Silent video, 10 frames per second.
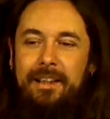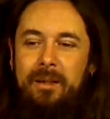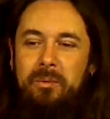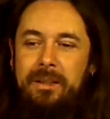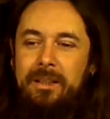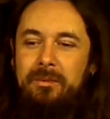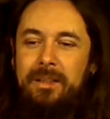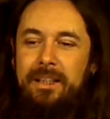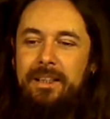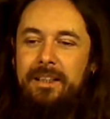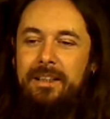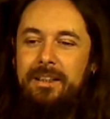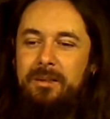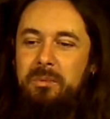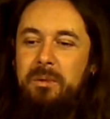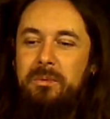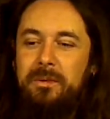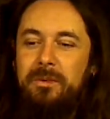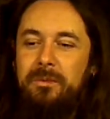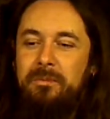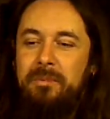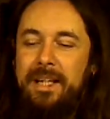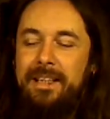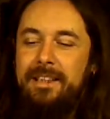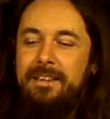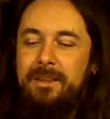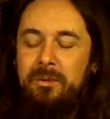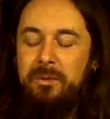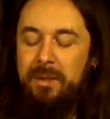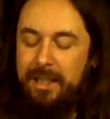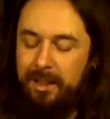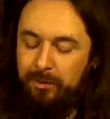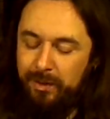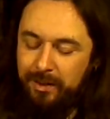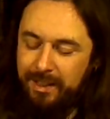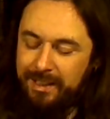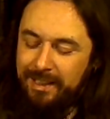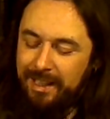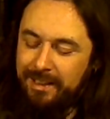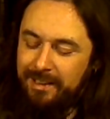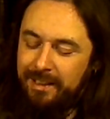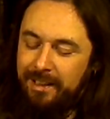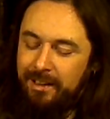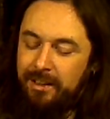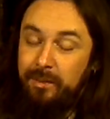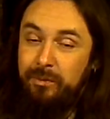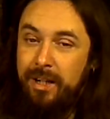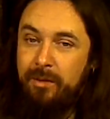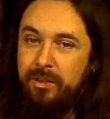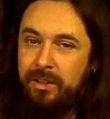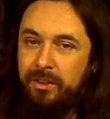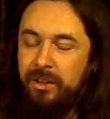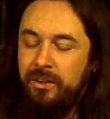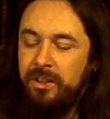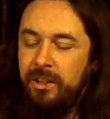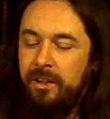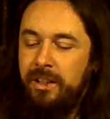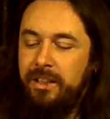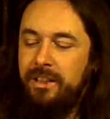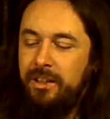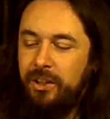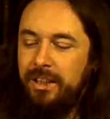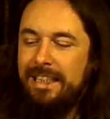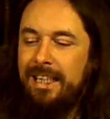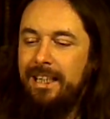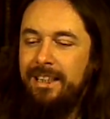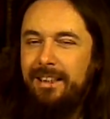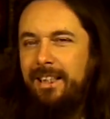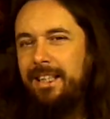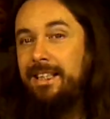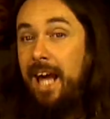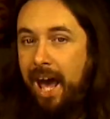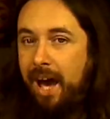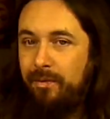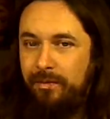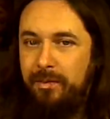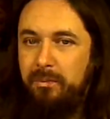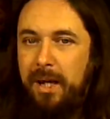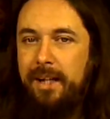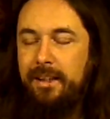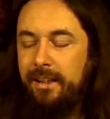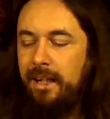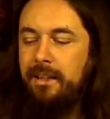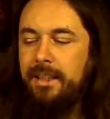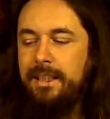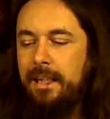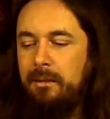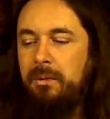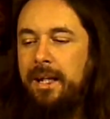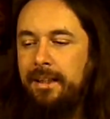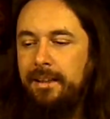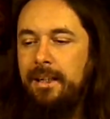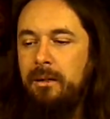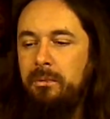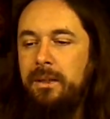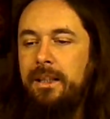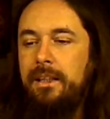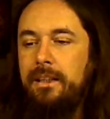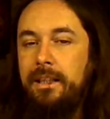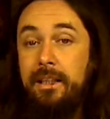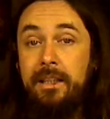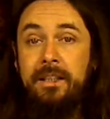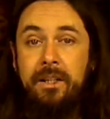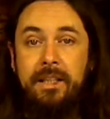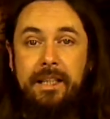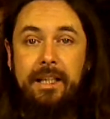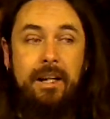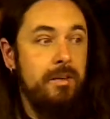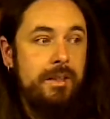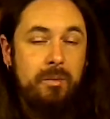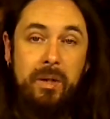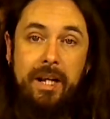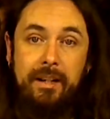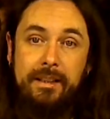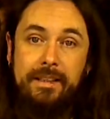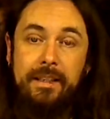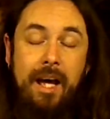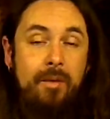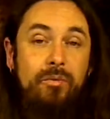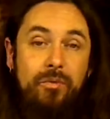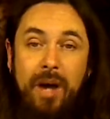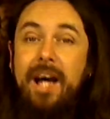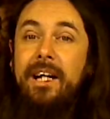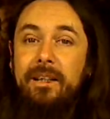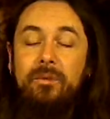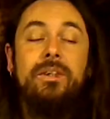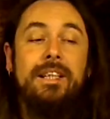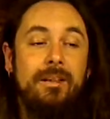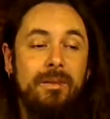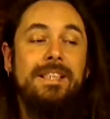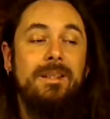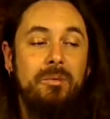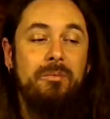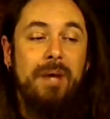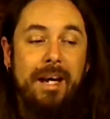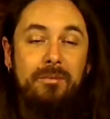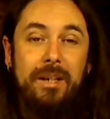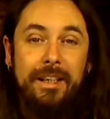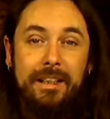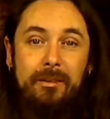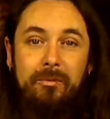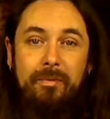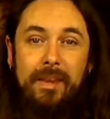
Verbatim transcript: Like, I believe that people make so much money. If you get to the end of the year and you've never used your insurance, you should get at least half of it back. Like, I understand paying a company that is going to take care of someone else. I'm fine with giving some of my money